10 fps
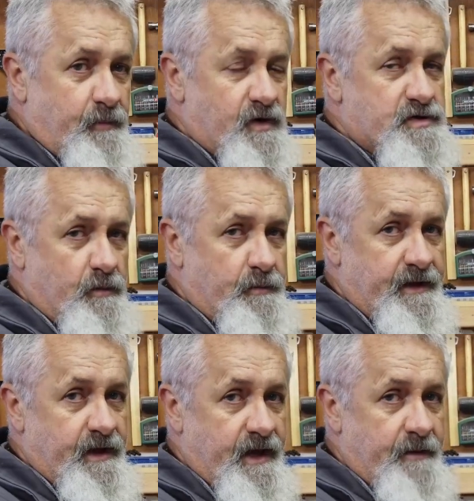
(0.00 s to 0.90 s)
the box will be
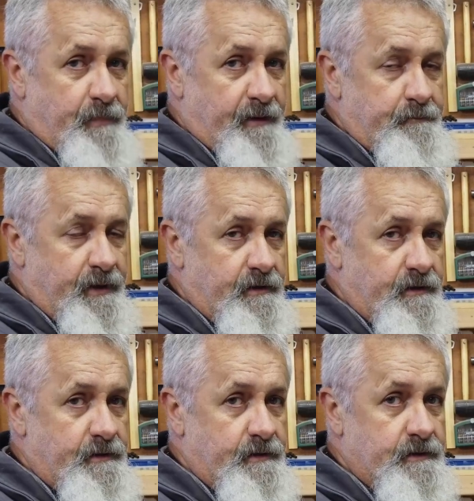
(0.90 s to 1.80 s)
the air pump
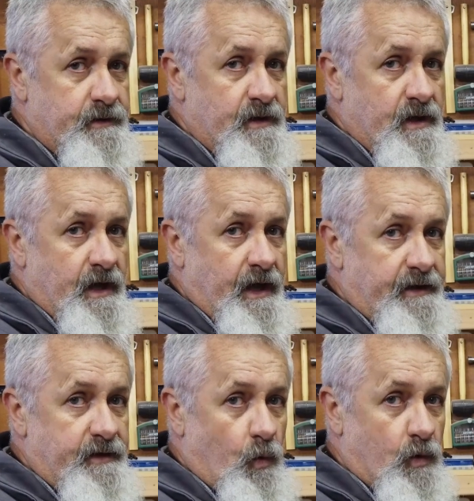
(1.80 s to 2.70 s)

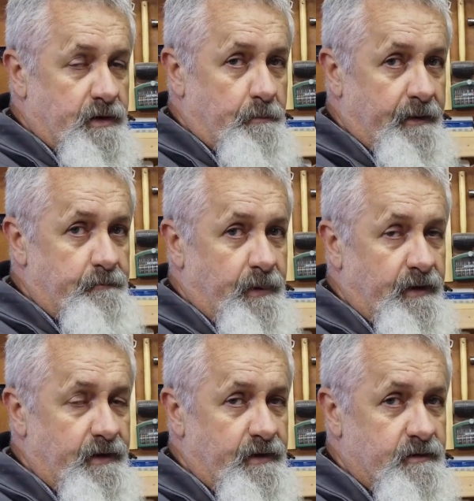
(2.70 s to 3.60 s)
and the water pump,
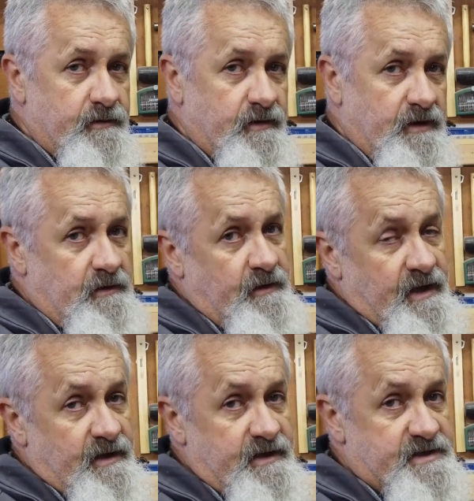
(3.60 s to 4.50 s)

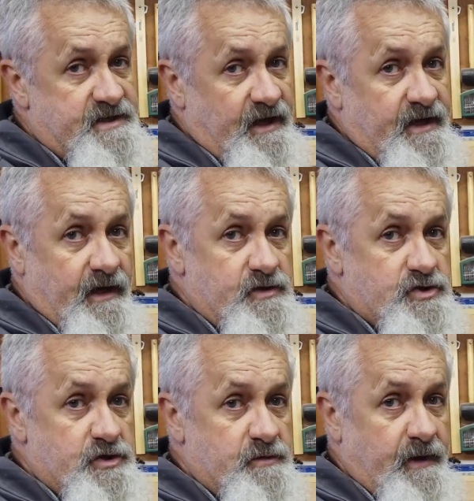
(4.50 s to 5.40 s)
the silicone
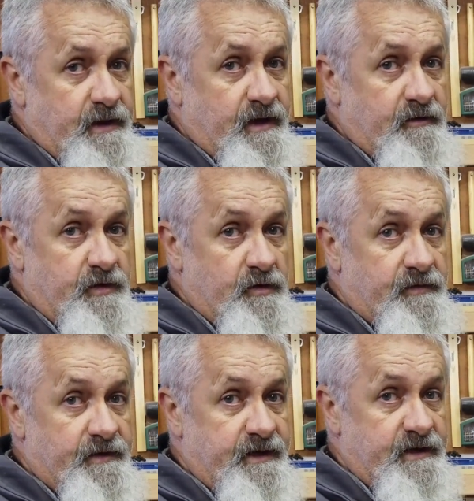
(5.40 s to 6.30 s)
tubing, a few
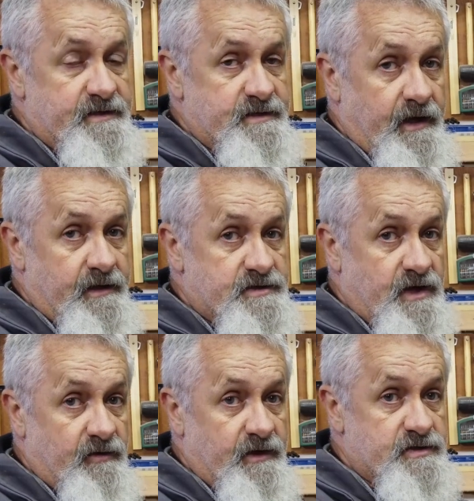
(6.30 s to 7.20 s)
fittings, and
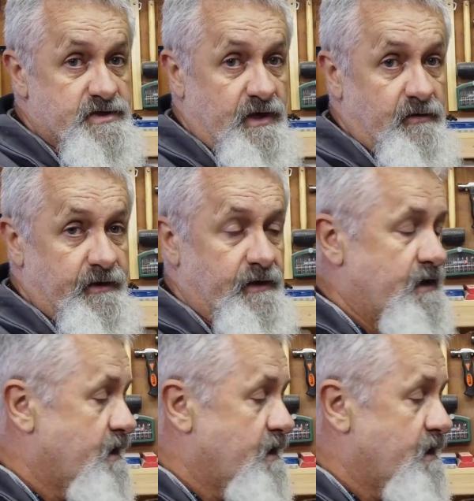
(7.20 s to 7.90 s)
so on and so on.